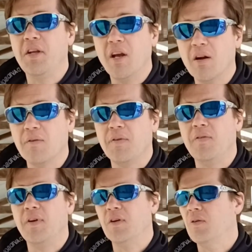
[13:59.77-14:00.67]
year
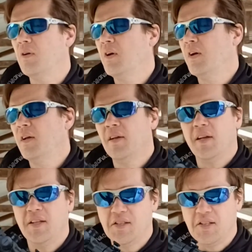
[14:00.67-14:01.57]
review
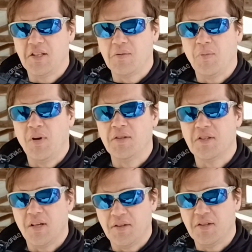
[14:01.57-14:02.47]
in 6 months
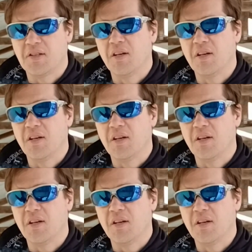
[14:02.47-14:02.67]
on this